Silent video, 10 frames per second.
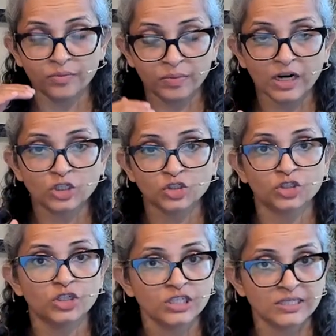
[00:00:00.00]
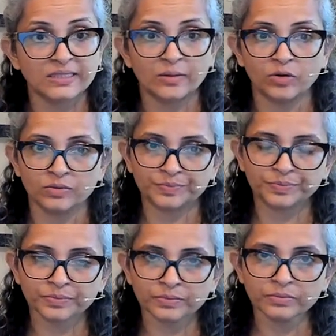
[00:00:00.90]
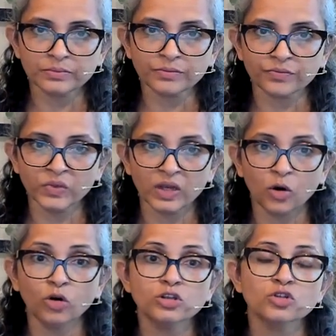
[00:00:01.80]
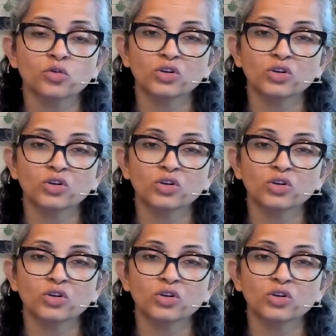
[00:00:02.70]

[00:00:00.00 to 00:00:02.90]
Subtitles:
blood sugar stable. Also,